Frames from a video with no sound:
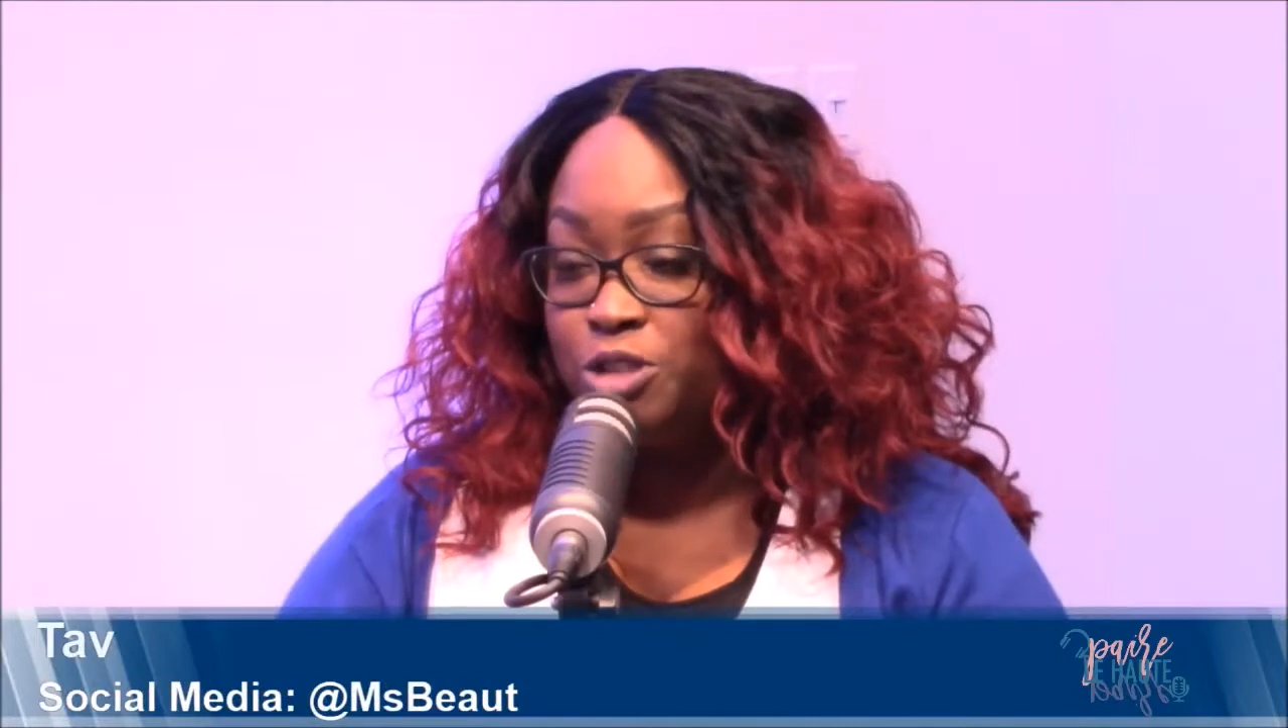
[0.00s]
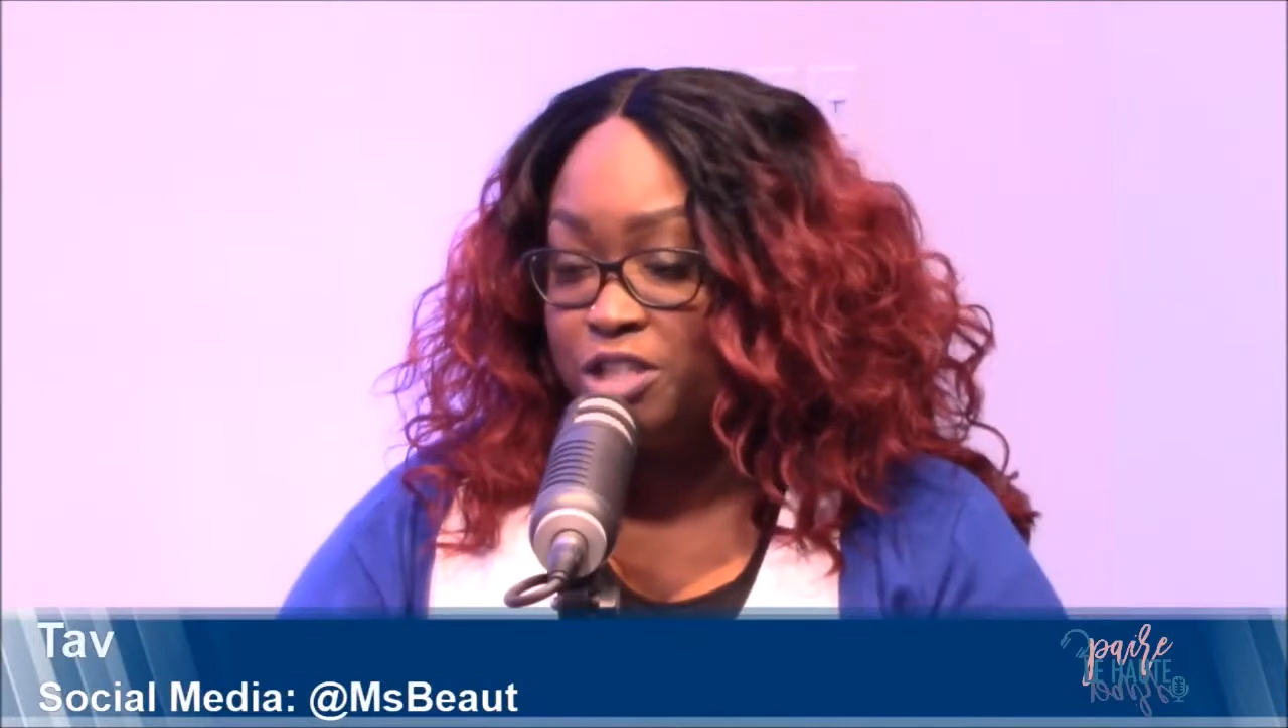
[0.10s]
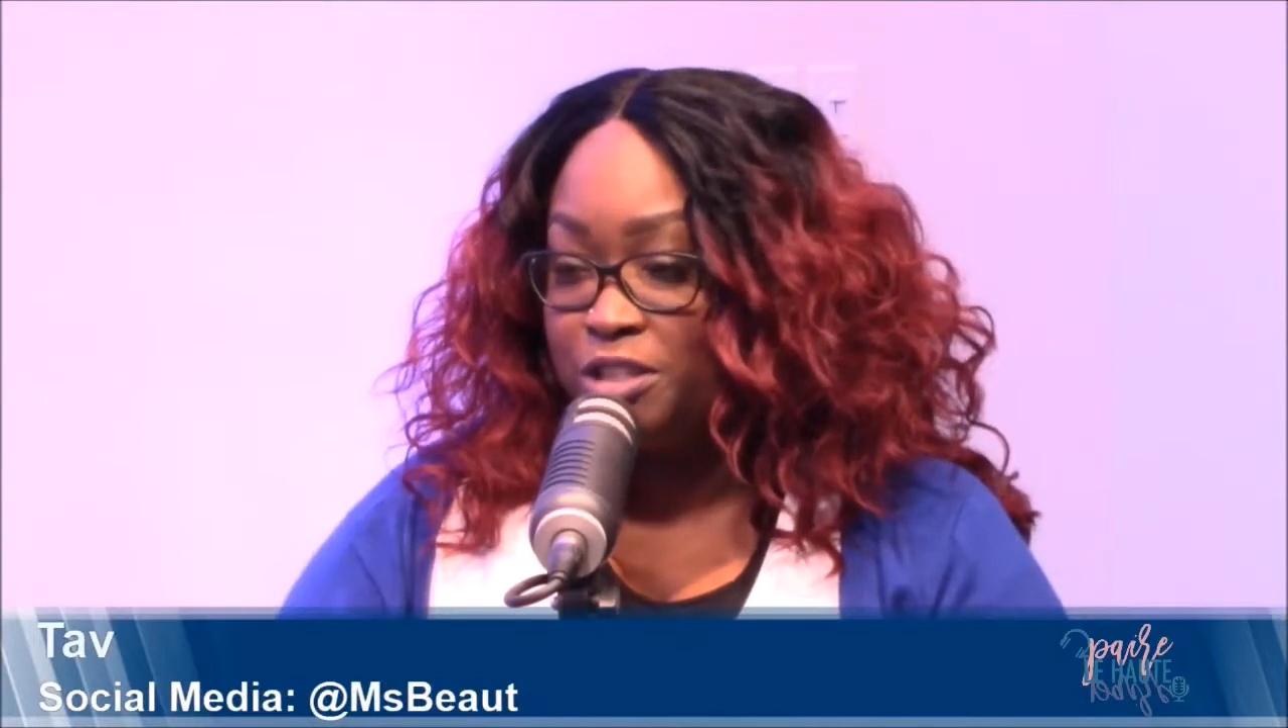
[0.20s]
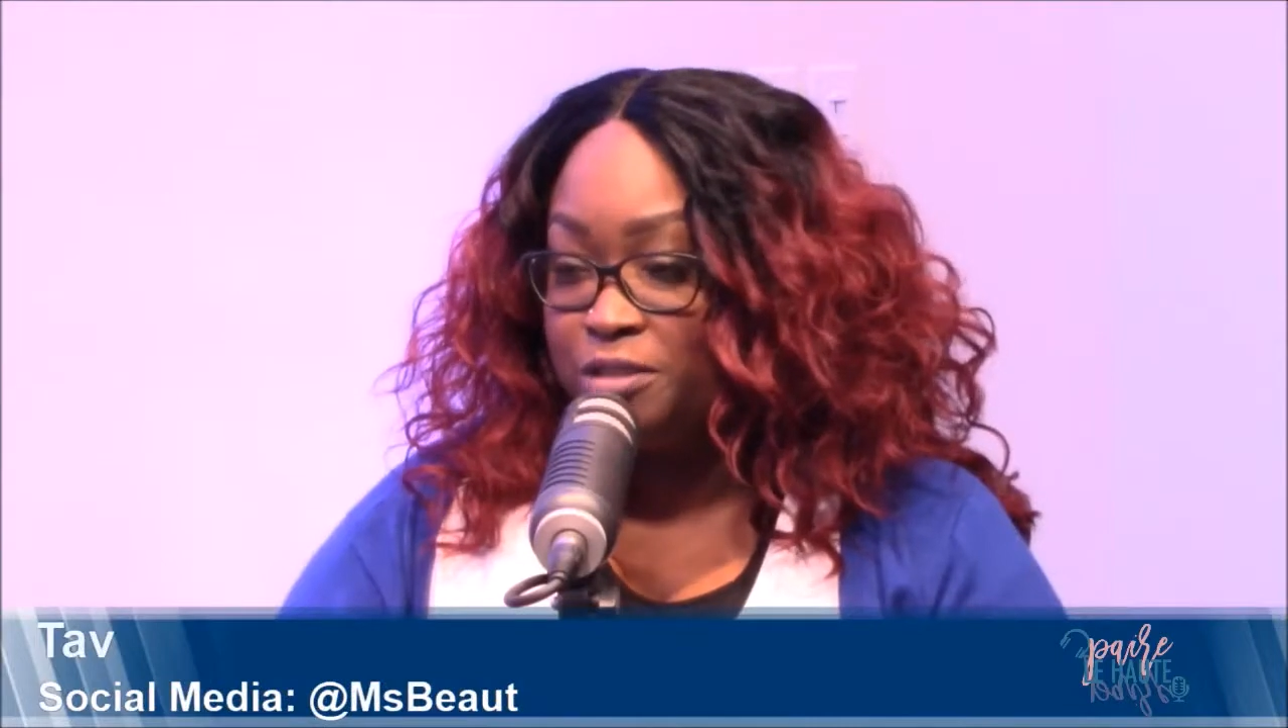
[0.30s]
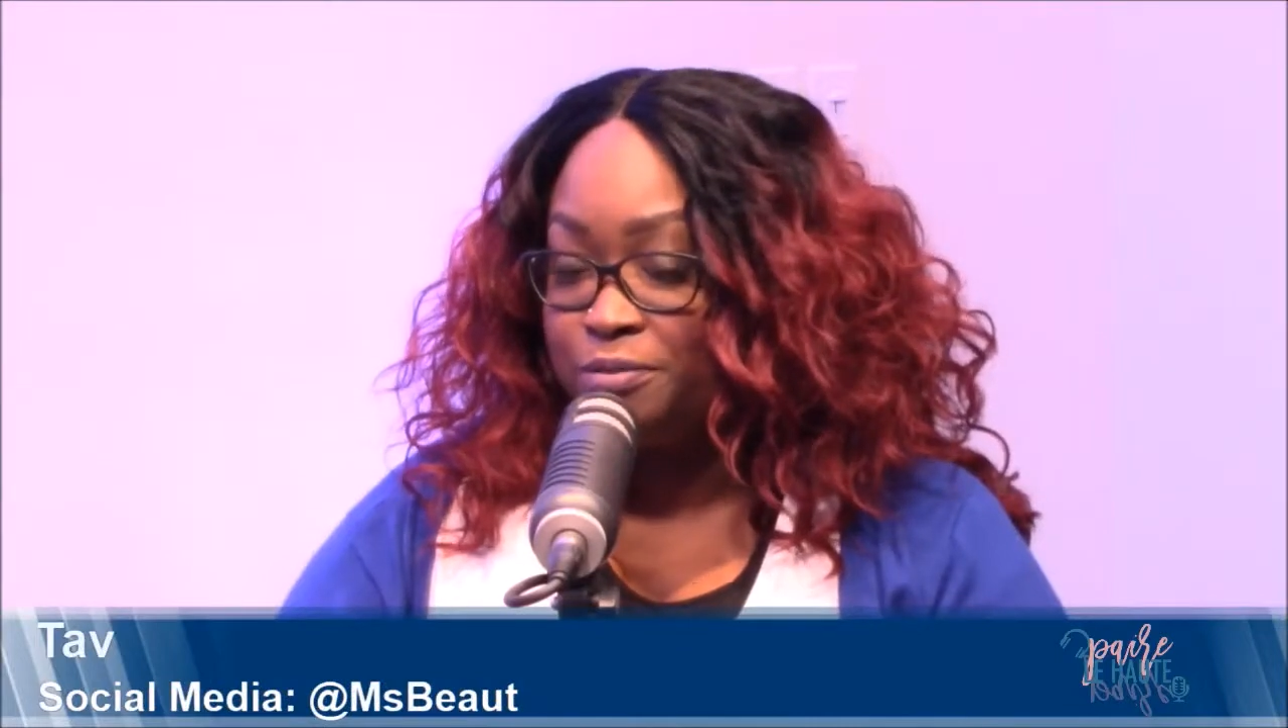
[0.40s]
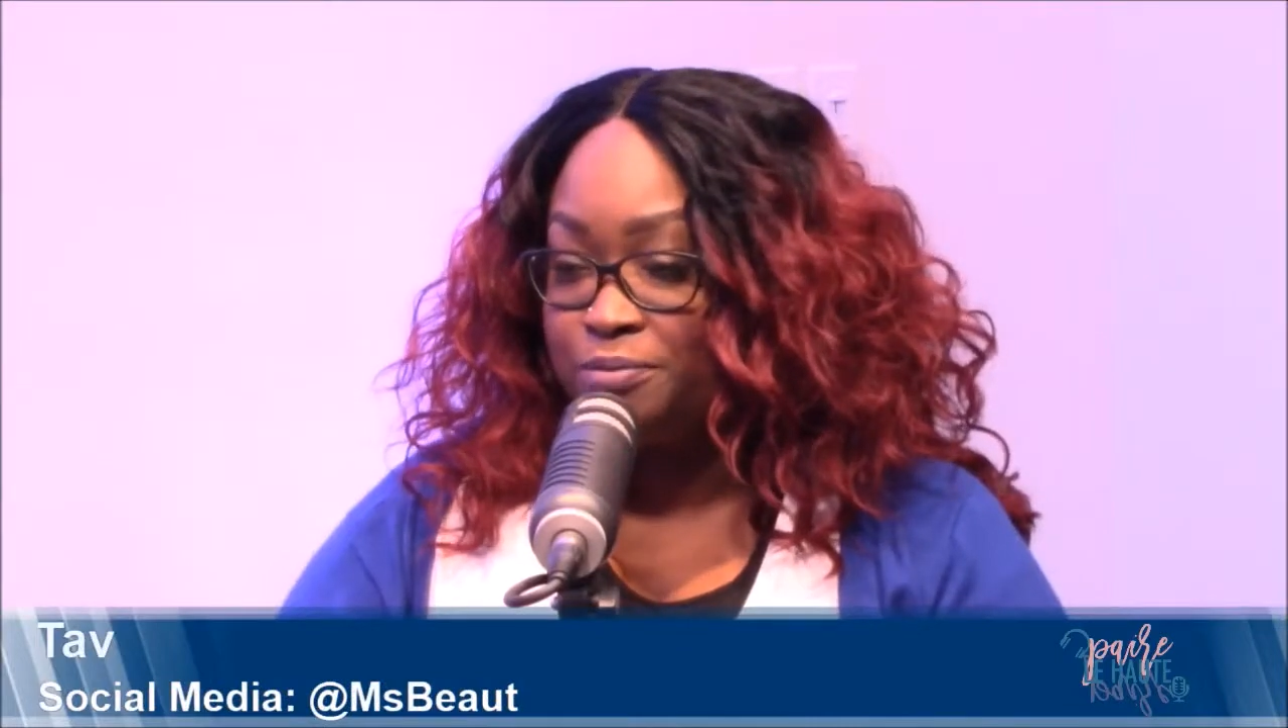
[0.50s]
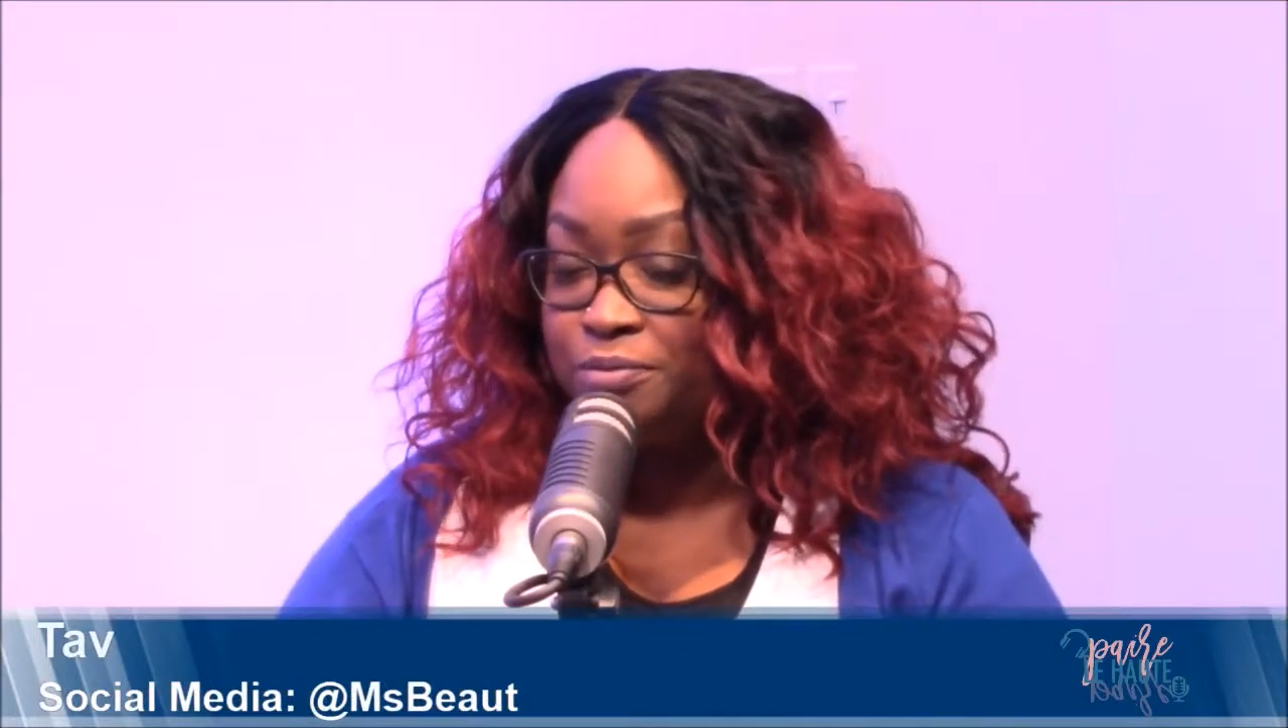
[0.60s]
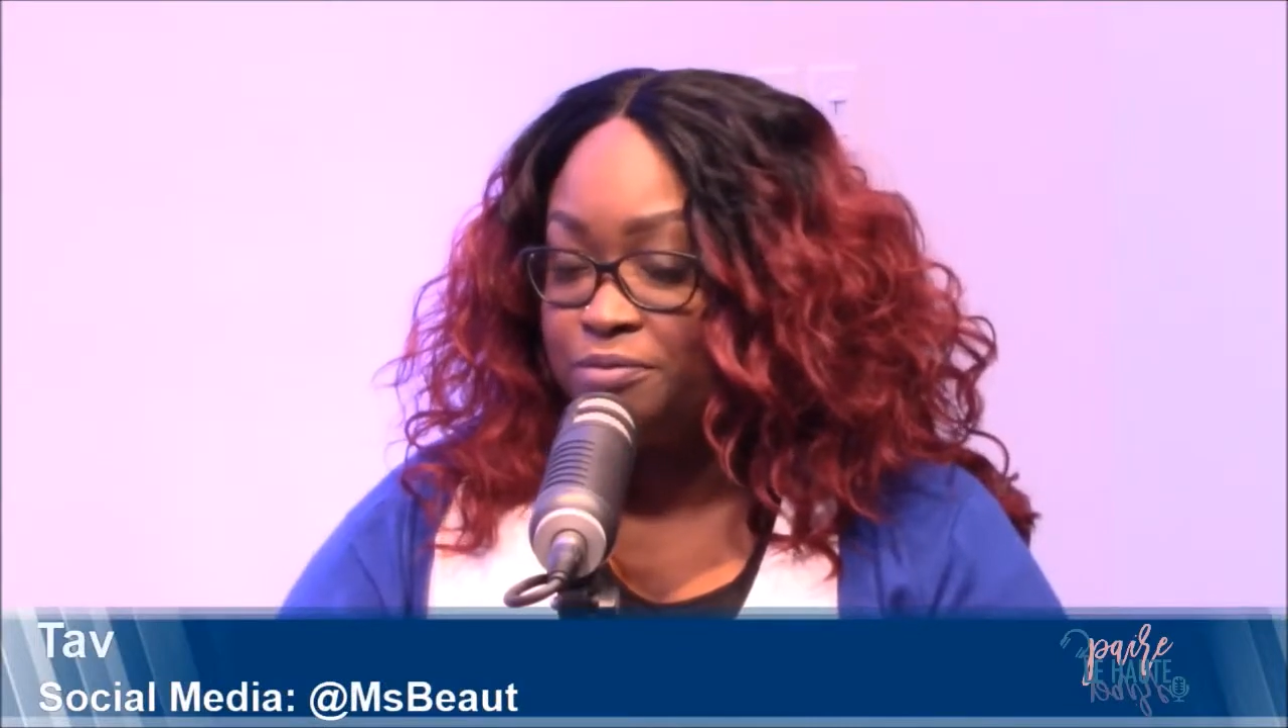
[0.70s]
see, that